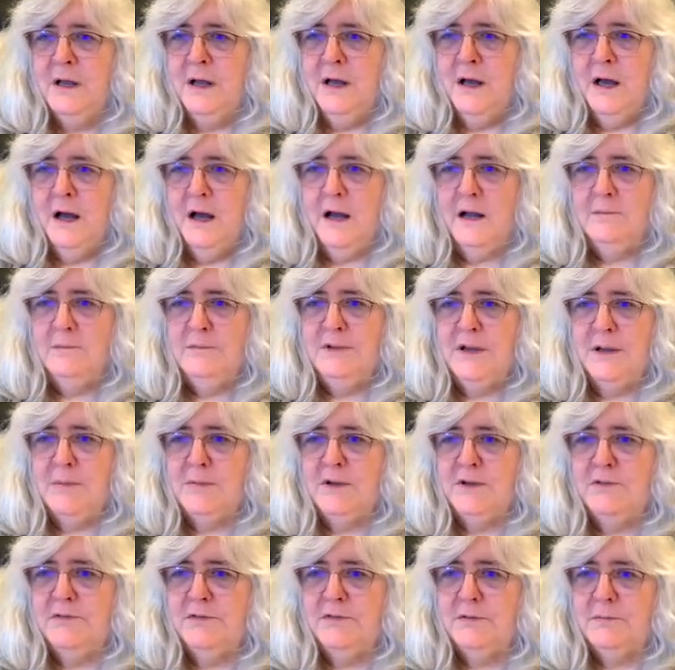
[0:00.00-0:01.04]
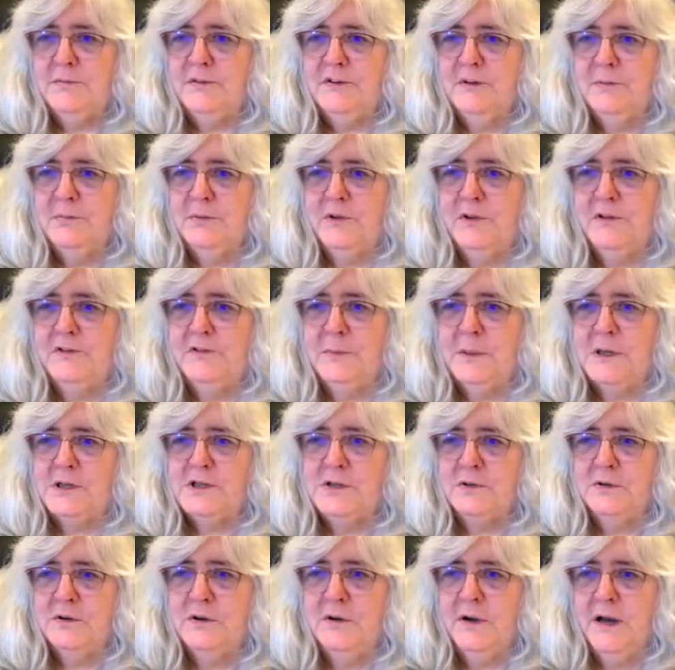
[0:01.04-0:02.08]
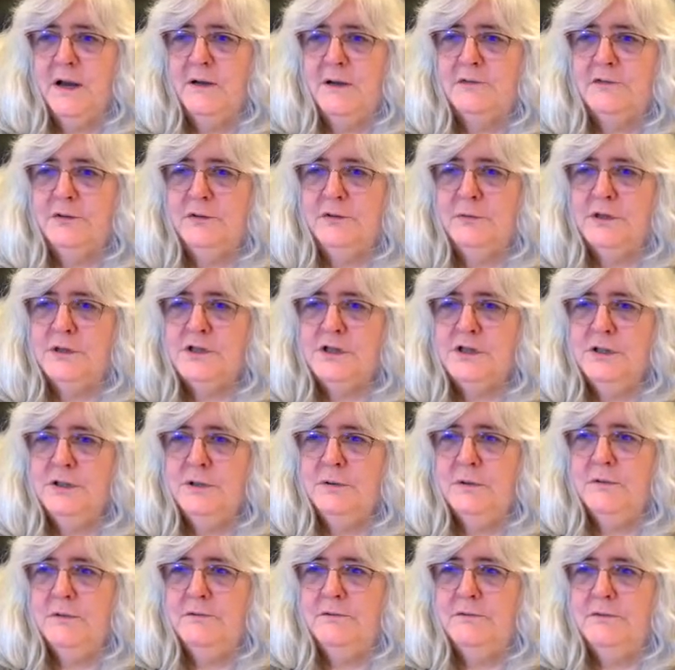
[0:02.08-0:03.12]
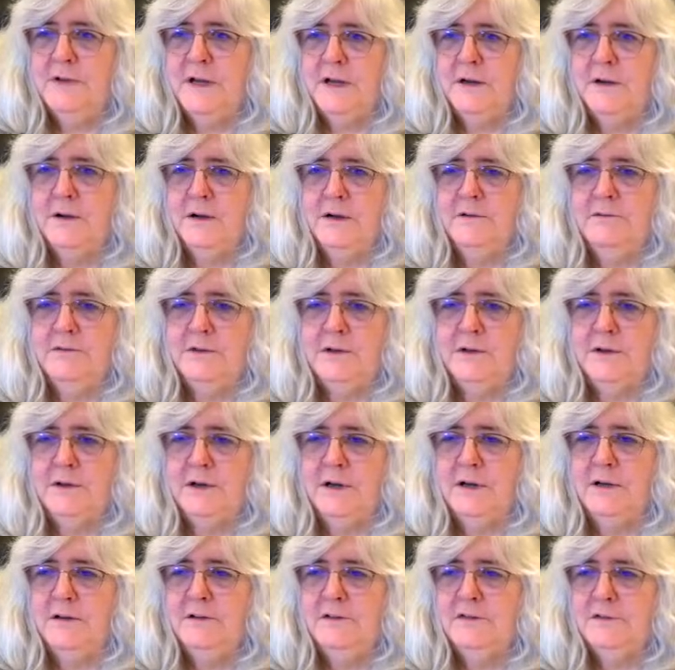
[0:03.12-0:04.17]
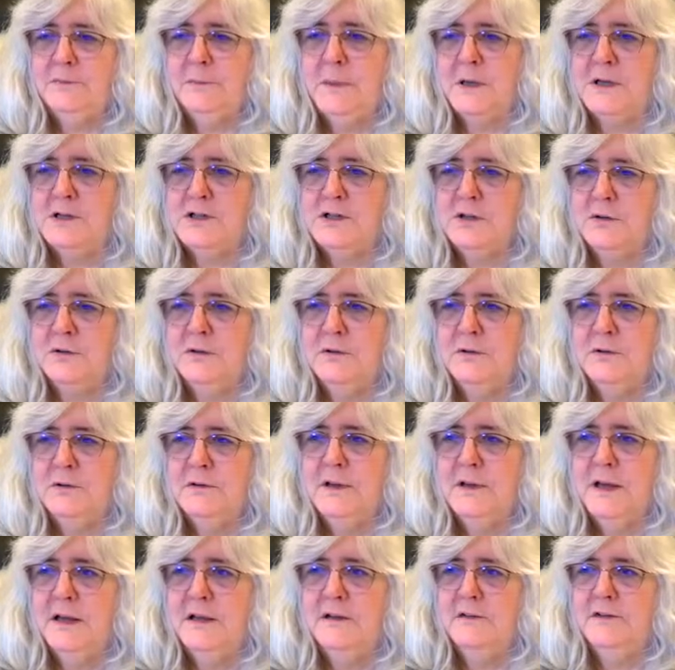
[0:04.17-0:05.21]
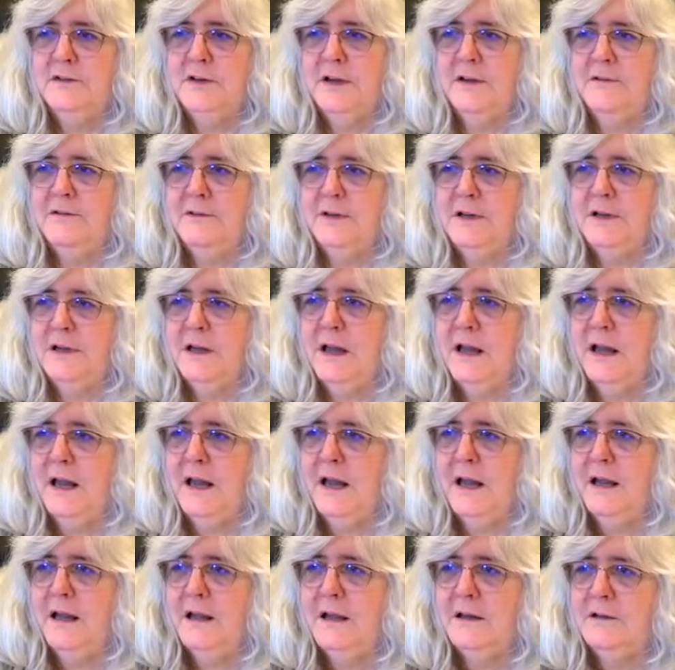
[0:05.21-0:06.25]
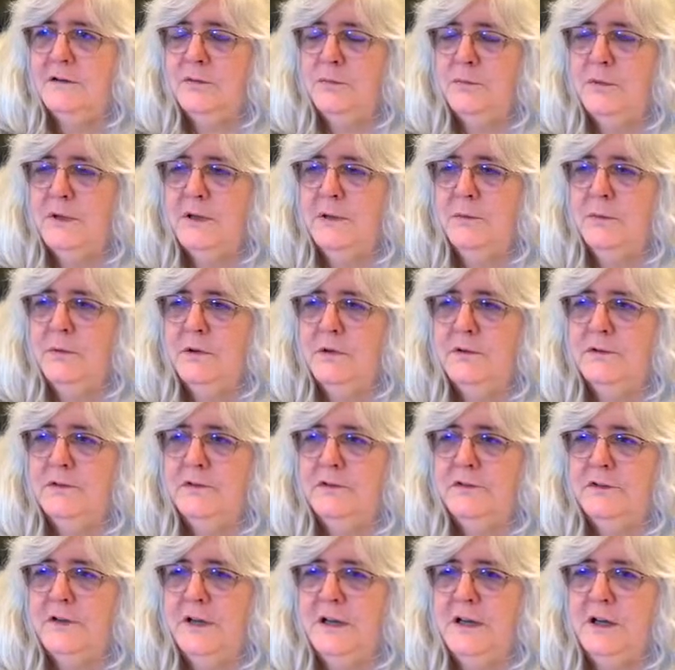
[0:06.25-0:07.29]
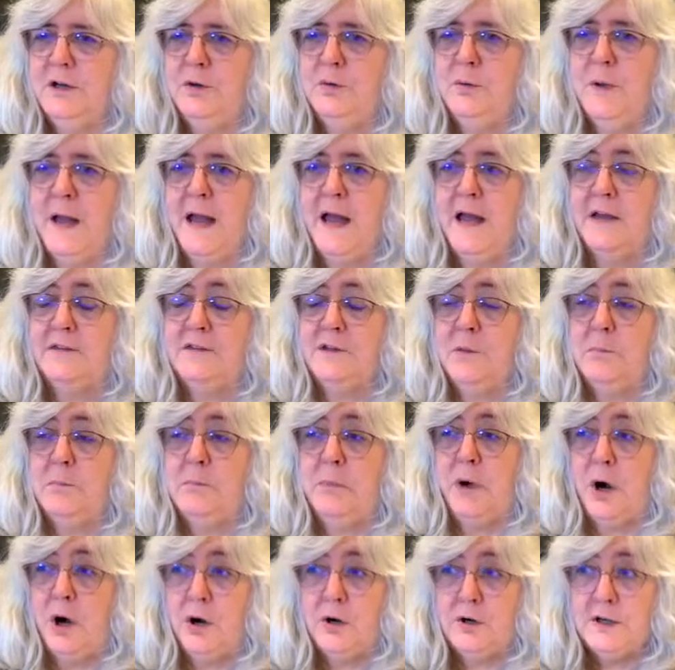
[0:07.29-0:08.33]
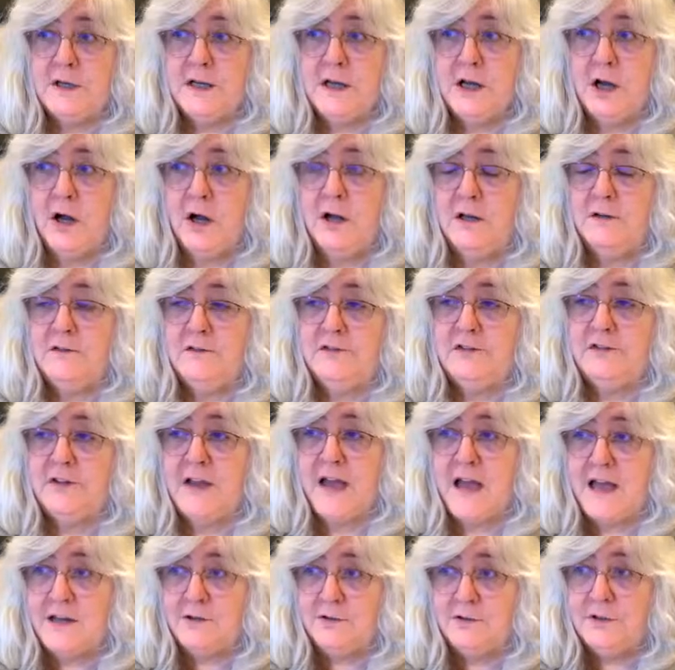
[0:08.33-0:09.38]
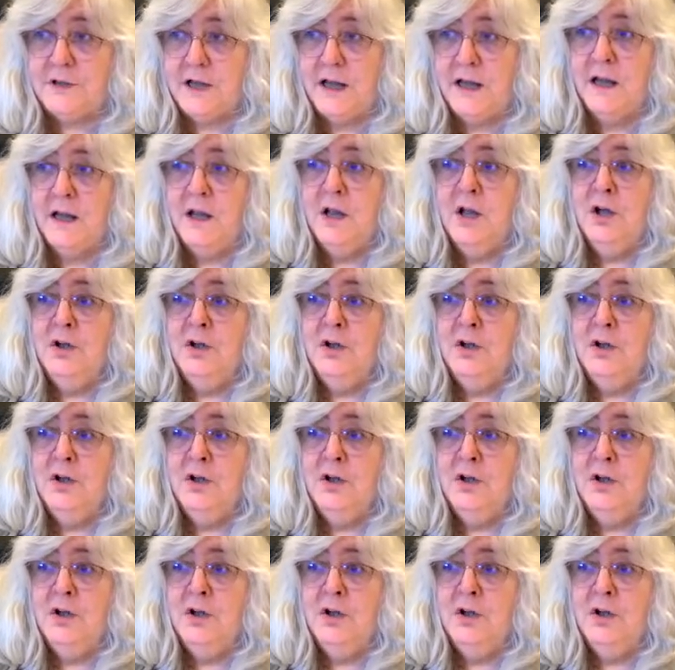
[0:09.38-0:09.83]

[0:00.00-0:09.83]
I'm Debbie from Simply Special Crafts, wishing you a very, very special Thanksgiving, and we will see you at the party on Saturday.